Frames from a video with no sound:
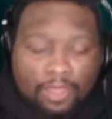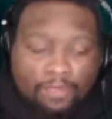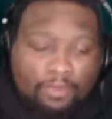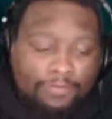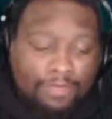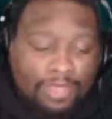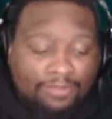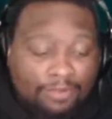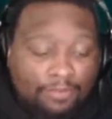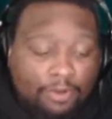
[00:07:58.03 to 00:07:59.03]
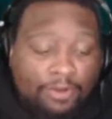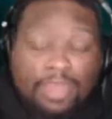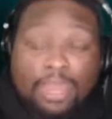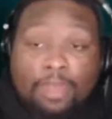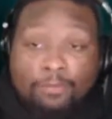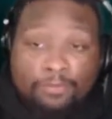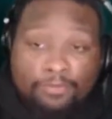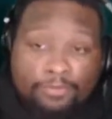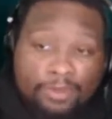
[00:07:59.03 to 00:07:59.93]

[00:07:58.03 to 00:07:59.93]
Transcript: So if you guys never heard the albums before,